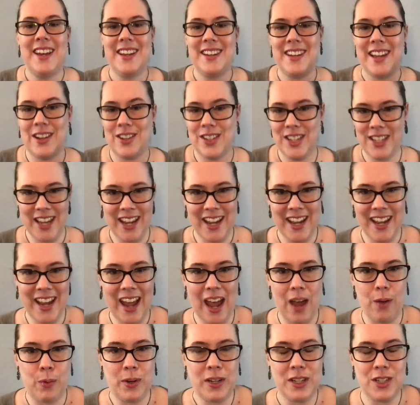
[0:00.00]
Now today
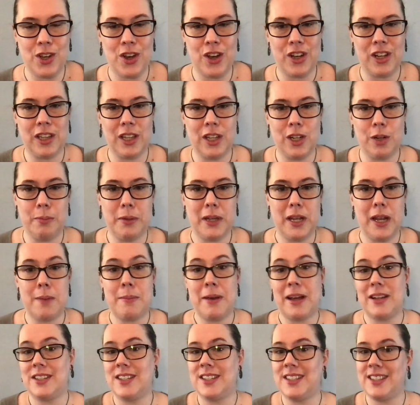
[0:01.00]
I want to talk a little bit
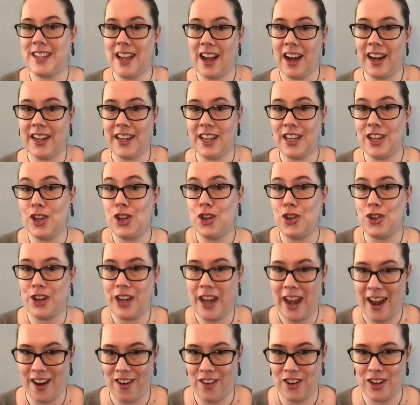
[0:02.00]
about designing your
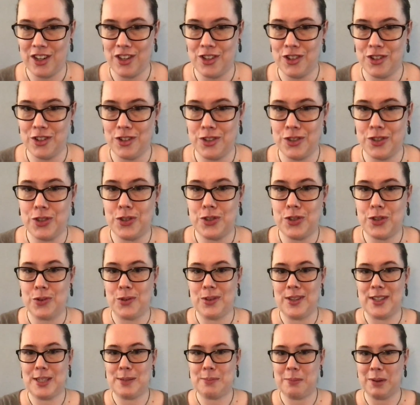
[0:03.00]
characters. So
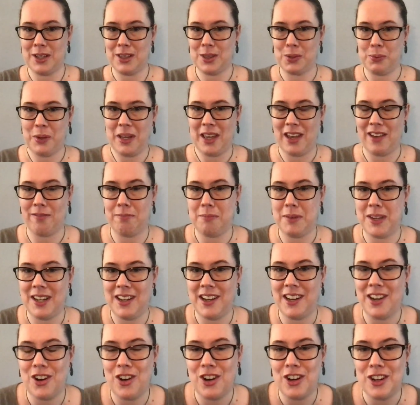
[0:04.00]
this month we have been
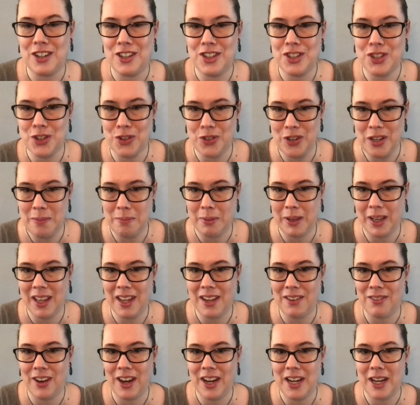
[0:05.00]
in our
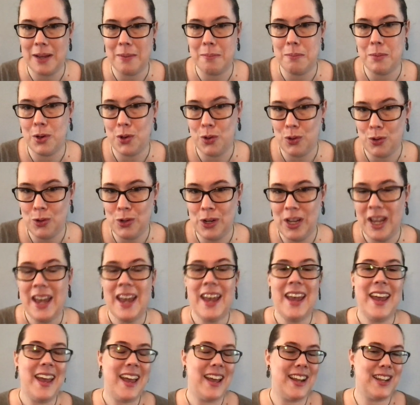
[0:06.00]
screenplay writing mode,
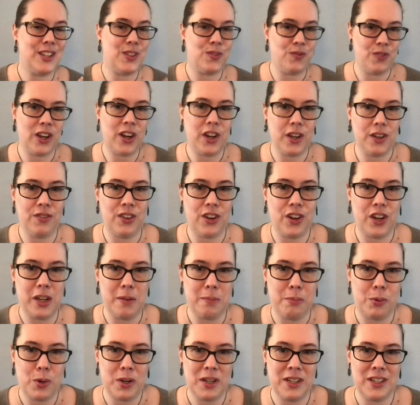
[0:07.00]
and it's very, very
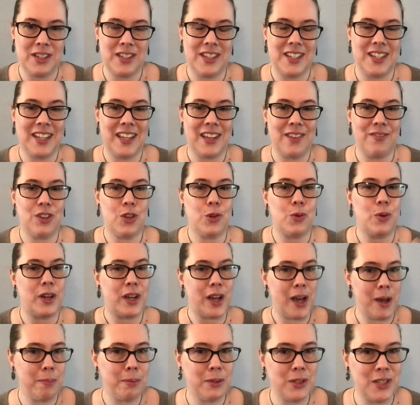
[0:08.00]
important to give you a
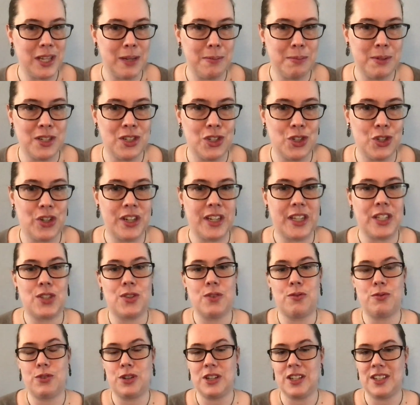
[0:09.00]
couple tips and tricks
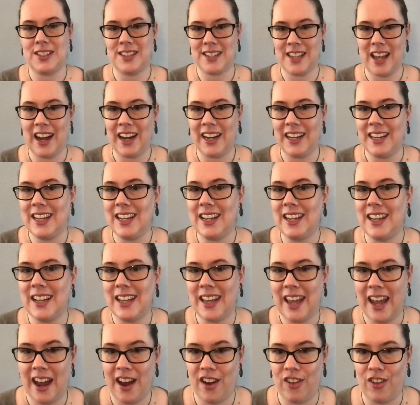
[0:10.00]
for designing
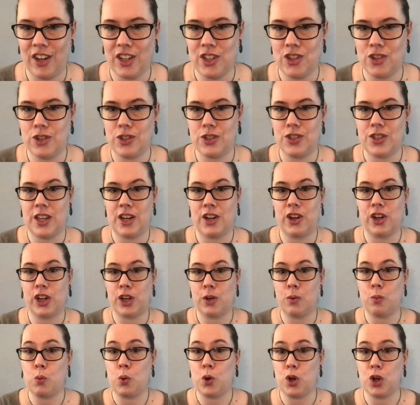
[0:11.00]
characters that are going
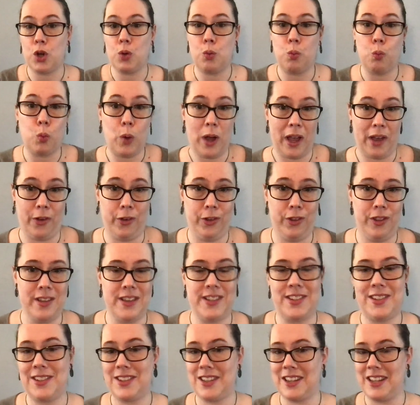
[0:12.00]
to work well.
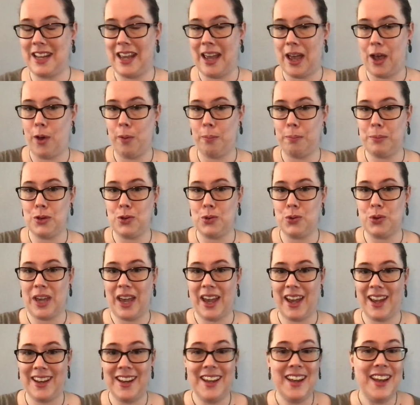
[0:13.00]
This is going to help you
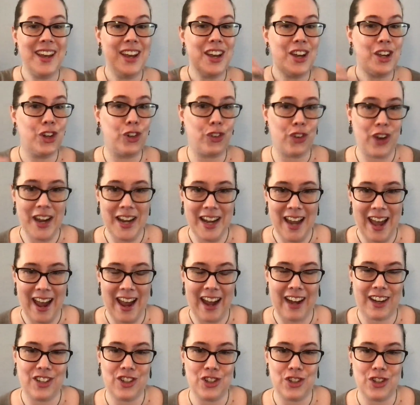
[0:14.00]
get great
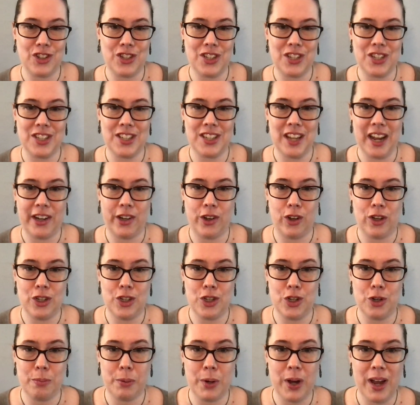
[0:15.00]
actors to sign on to
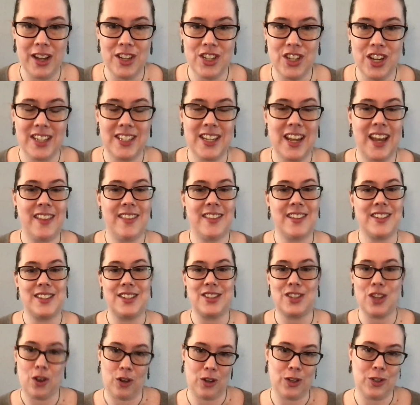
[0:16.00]
your project, and this
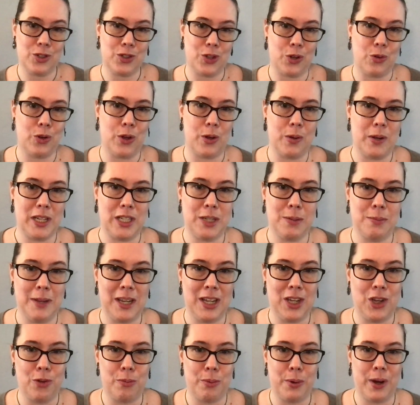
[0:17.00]
is also going to
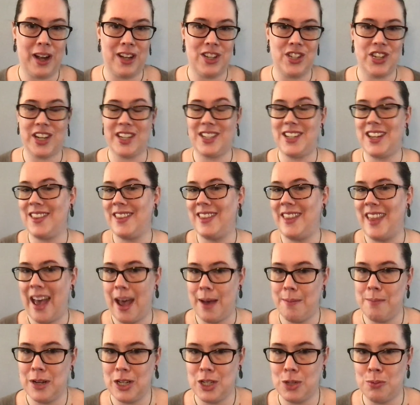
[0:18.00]
make your project
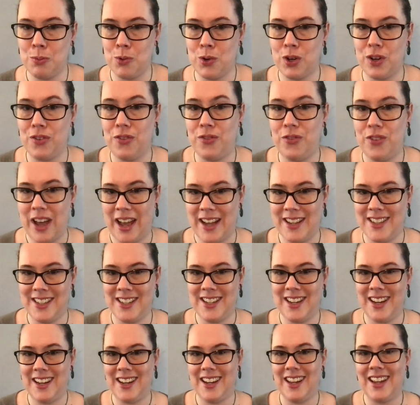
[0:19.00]
that much more
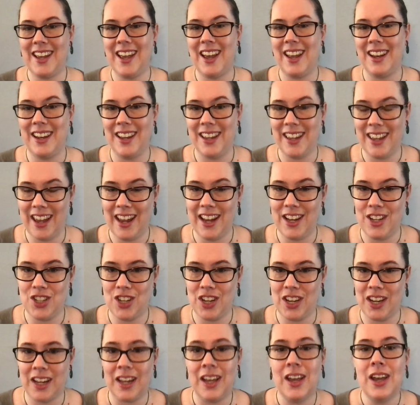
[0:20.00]
fascinating and
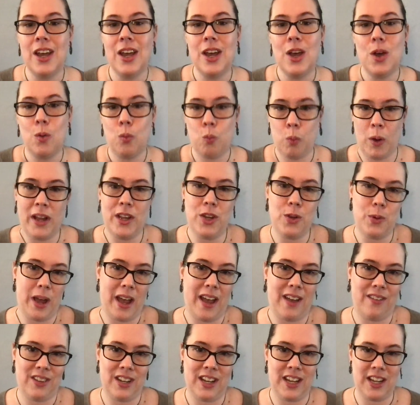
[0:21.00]
engaging when you
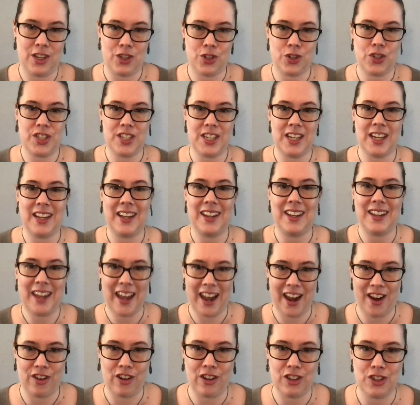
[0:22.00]
have an interesting
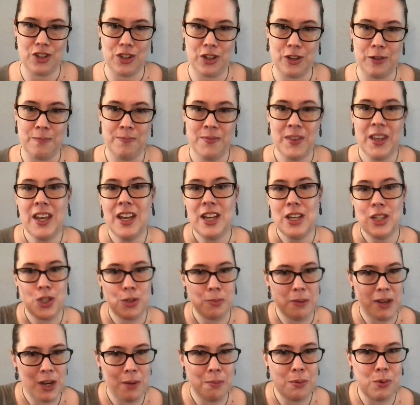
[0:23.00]
character.
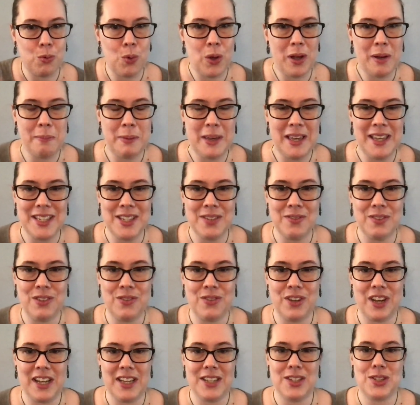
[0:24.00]
So my number one piece of
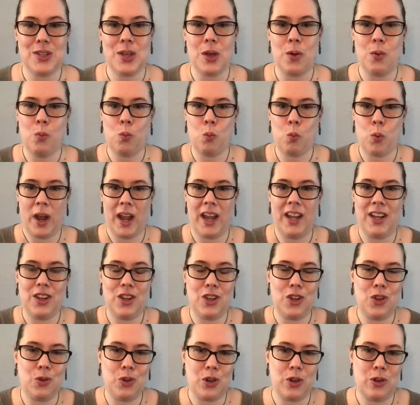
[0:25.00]
advice when
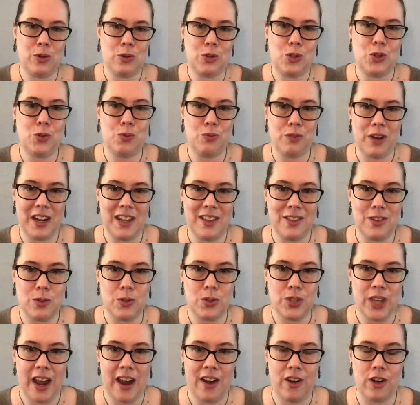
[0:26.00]
you go to write
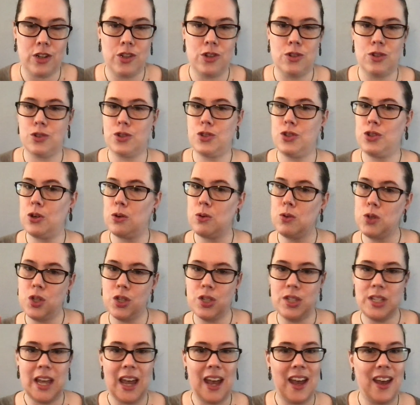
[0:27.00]
those characters, don't
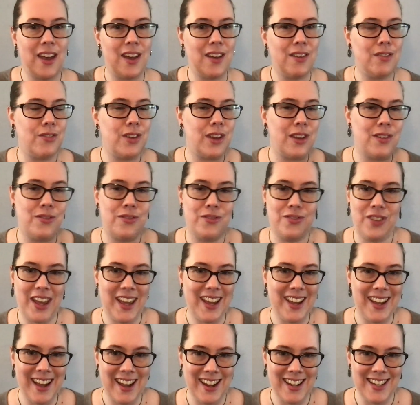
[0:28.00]
just have a
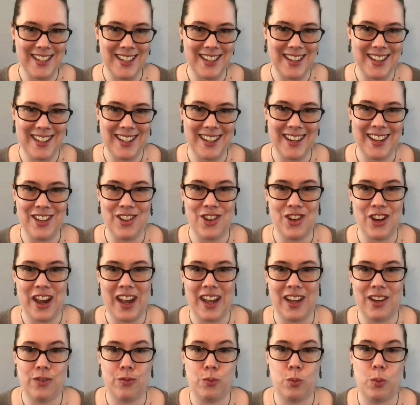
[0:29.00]
vague idea in your
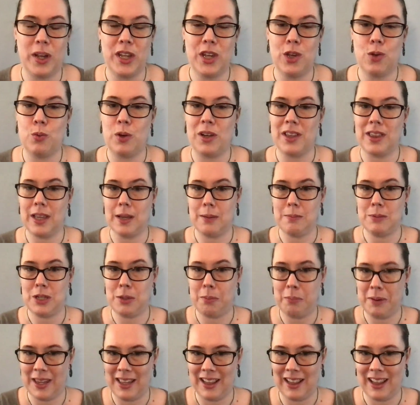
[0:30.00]
head of what you want them
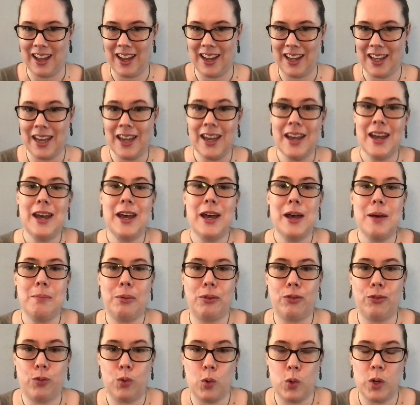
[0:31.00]
to be like.
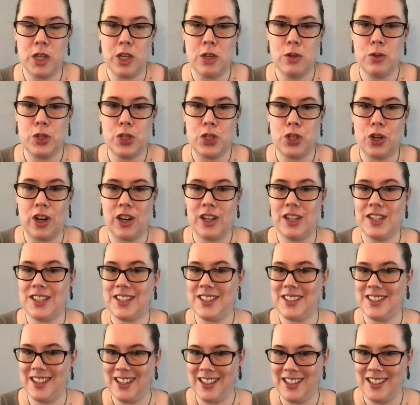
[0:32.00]
Before you start,
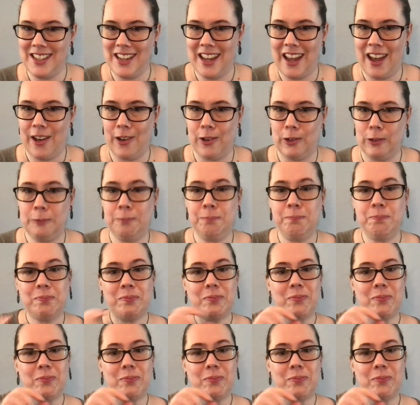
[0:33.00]
sit down